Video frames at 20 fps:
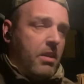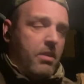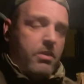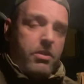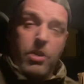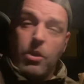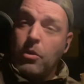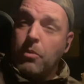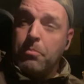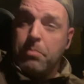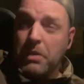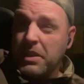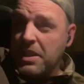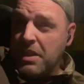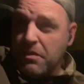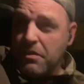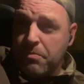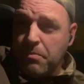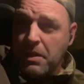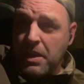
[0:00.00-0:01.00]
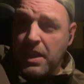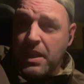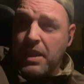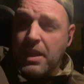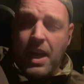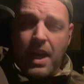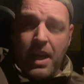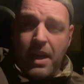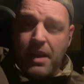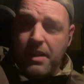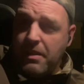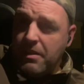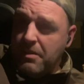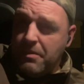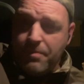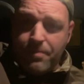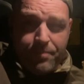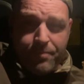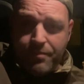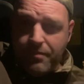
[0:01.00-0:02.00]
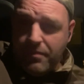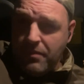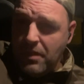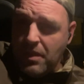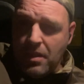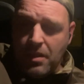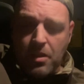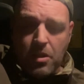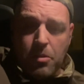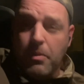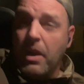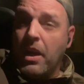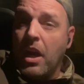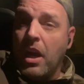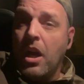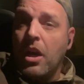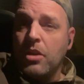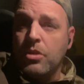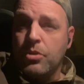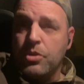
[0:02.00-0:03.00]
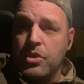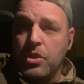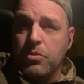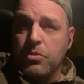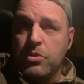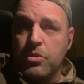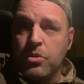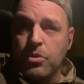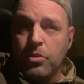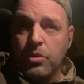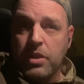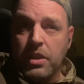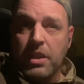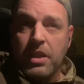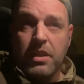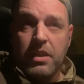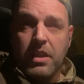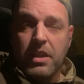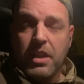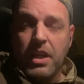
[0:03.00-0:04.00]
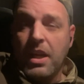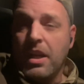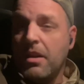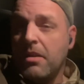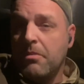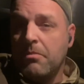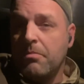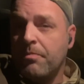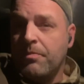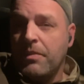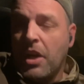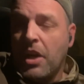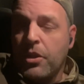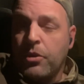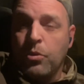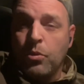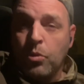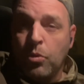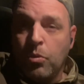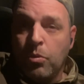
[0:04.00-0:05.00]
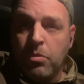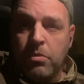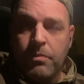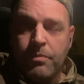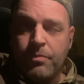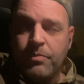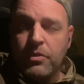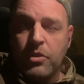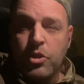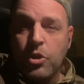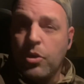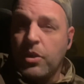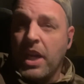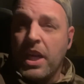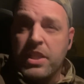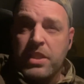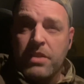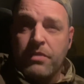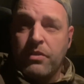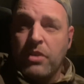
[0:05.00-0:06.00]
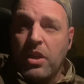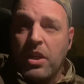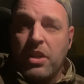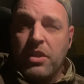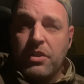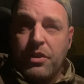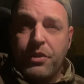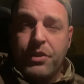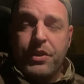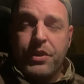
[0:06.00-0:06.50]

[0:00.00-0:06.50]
You know, believe me, my heart goes out to you. I don't know, you guys have got another